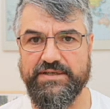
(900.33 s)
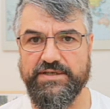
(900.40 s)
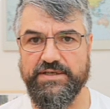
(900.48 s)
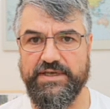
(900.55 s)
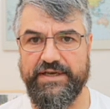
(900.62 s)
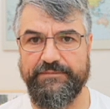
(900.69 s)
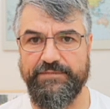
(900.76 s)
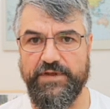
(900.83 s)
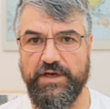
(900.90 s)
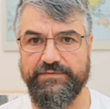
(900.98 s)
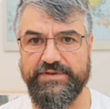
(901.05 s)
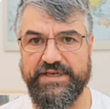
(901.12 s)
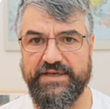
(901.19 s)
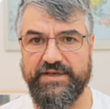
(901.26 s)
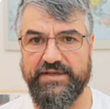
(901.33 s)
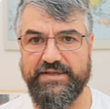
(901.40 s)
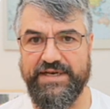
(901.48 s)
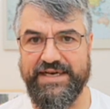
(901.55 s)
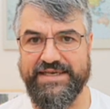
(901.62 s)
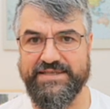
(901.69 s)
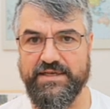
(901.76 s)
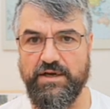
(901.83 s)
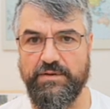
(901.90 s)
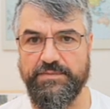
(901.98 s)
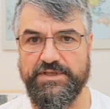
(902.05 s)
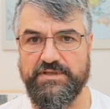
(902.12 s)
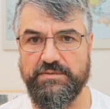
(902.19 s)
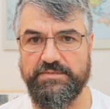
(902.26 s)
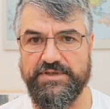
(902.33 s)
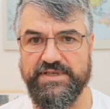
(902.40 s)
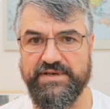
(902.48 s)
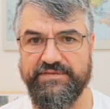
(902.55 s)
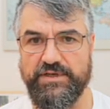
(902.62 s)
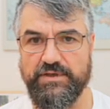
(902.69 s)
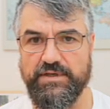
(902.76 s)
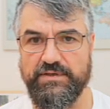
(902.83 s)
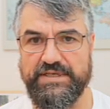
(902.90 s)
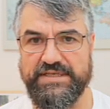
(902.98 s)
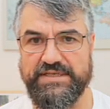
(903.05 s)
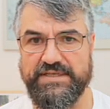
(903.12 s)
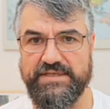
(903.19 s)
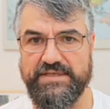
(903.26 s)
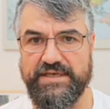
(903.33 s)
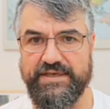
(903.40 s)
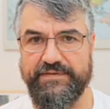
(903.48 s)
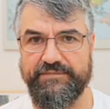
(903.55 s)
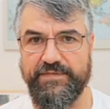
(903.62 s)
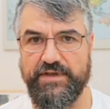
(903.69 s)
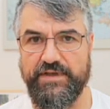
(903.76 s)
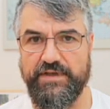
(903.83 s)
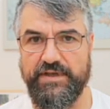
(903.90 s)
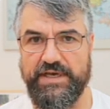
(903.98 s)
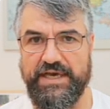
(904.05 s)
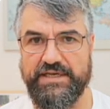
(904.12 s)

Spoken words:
of the last commit, so please have a look. This is the hash